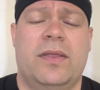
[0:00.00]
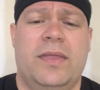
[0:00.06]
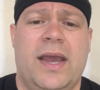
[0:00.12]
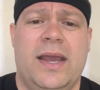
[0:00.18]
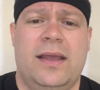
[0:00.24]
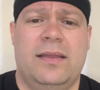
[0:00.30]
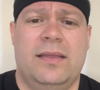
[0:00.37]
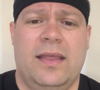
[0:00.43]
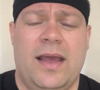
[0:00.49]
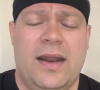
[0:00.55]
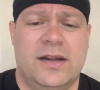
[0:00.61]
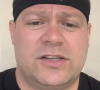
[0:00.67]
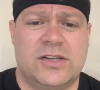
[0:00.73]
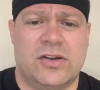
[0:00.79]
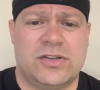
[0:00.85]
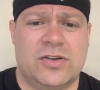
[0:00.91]
And
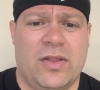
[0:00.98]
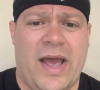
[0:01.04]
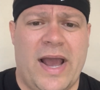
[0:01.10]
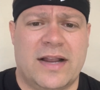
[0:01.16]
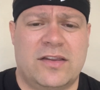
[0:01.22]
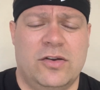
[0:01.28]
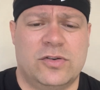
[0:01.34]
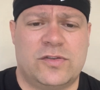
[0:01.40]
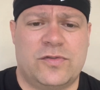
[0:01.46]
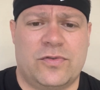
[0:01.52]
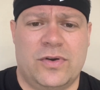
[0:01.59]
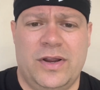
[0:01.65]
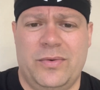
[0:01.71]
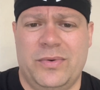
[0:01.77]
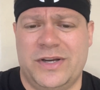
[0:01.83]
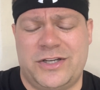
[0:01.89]
it's also lactose
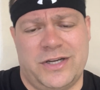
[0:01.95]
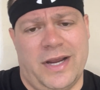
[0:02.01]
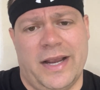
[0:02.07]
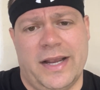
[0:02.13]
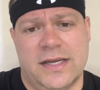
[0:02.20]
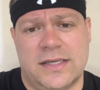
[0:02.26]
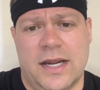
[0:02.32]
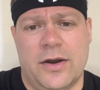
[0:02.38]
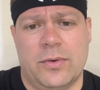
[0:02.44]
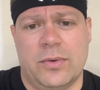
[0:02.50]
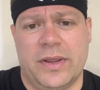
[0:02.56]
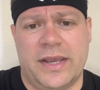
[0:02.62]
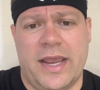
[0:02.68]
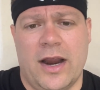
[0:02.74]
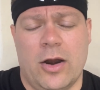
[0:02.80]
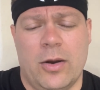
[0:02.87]
free, which I guess I don't
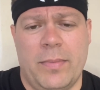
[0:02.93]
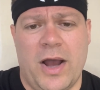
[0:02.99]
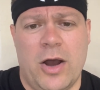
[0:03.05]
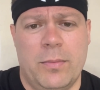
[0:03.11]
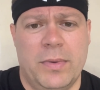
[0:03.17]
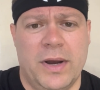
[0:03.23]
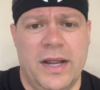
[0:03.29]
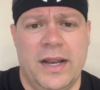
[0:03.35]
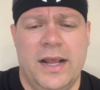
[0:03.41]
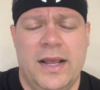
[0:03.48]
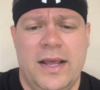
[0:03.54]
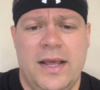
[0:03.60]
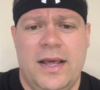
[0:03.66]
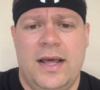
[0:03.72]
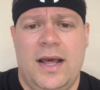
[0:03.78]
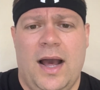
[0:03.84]
really care about, but
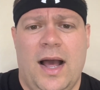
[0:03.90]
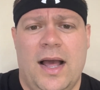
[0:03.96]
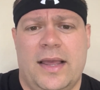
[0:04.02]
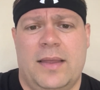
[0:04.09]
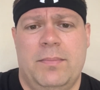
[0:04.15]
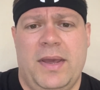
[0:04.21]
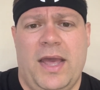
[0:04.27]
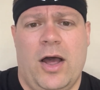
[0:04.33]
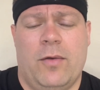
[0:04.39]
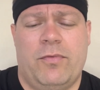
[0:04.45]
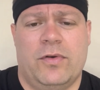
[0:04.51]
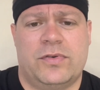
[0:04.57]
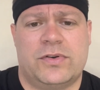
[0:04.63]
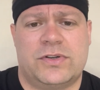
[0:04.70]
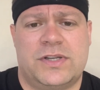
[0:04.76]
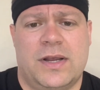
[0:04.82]
can be
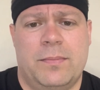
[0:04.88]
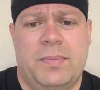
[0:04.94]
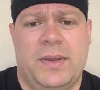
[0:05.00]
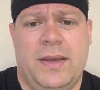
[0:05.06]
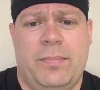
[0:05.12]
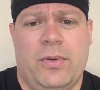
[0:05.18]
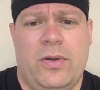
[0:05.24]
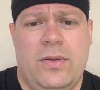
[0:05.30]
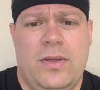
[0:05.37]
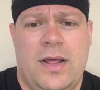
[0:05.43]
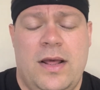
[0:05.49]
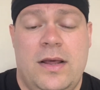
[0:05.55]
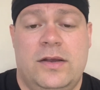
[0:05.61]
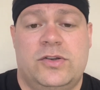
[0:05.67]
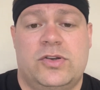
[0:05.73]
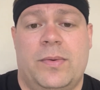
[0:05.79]
helpful for some people.
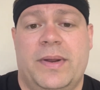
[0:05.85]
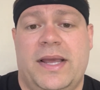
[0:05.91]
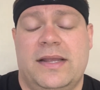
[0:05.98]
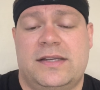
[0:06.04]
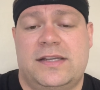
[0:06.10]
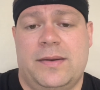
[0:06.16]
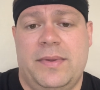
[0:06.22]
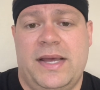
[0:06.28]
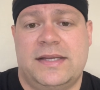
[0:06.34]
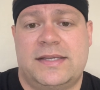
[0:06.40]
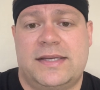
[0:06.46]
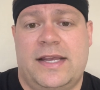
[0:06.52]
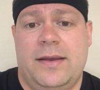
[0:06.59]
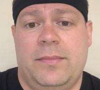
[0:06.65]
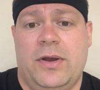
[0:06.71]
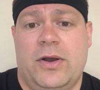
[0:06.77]
So I'm gonna get some of that
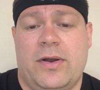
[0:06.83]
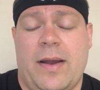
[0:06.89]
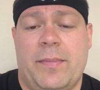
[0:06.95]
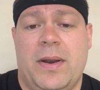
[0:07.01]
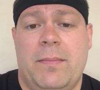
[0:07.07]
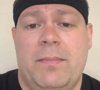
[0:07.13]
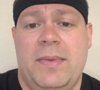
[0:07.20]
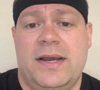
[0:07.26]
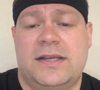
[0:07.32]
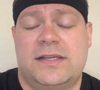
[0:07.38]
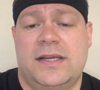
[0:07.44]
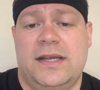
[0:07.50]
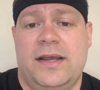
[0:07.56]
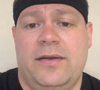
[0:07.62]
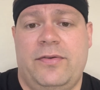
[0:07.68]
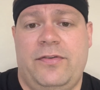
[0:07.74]
skim milk. I'm gonna mix
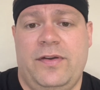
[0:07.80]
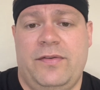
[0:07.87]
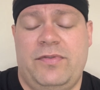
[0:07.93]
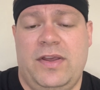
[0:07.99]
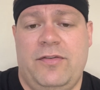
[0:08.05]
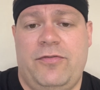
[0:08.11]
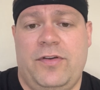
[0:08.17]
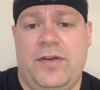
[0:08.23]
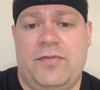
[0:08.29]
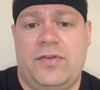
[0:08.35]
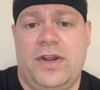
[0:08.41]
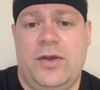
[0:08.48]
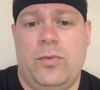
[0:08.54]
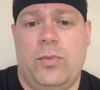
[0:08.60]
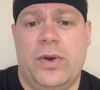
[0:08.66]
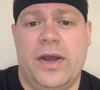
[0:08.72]
it
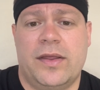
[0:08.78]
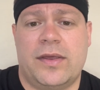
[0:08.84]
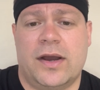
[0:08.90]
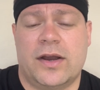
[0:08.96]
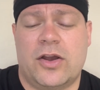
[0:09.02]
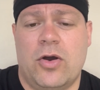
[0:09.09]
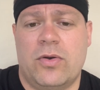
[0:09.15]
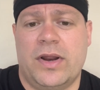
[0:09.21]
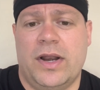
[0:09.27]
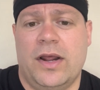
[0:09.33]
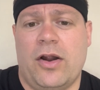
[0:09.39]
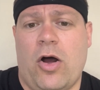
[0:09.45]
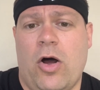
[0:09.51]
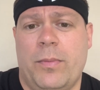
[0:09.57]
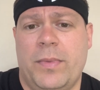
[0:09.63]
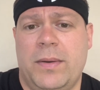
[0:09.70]
50-50 with a
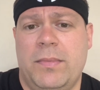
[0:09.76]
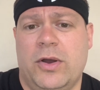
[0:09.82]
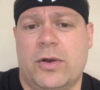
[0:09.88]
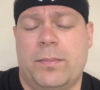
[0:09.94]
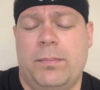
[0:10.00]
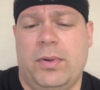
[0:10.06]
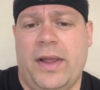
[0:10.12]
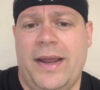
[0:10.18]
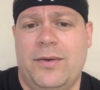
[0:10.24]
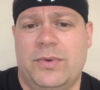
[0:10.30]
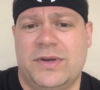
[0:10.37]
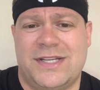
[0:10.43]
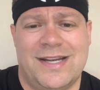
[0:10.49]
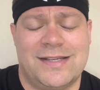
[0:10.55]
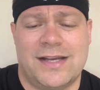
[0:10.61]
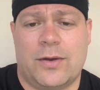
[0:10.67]
coconut almond milk blend,
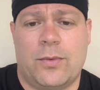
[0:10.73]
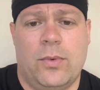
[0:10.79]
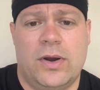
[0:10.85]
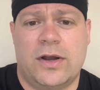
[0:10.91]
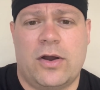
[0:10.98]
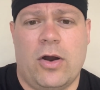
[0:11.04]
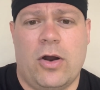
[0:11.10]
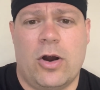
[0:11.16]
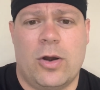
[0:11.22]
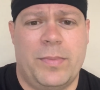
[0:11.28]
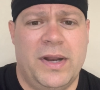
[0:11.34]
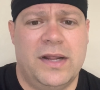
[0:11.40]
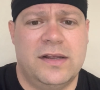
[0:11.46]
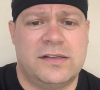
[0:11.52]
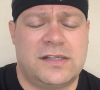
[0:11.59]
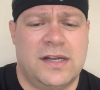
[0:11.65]
which has like 1 carb
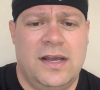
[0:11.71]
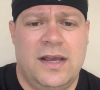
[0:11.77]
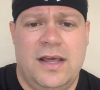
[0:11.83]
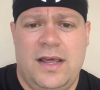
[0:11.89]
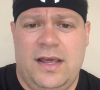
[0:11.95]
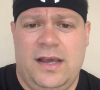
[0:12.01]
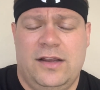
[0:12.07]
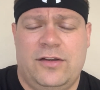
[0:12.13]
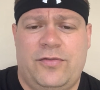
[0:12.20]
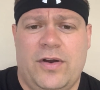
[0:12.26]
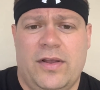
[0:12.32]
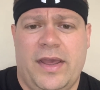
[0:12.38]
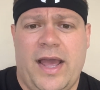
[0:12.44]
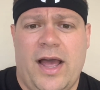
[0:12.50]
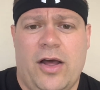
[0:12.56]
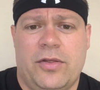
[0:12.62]
and is
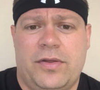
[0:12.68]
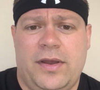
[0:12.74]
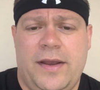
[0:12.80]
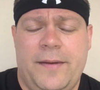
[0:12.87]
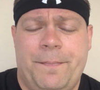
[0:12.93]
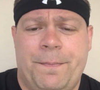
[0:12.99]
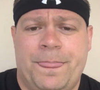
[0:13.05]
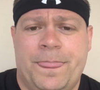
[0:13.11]
fairly healthy.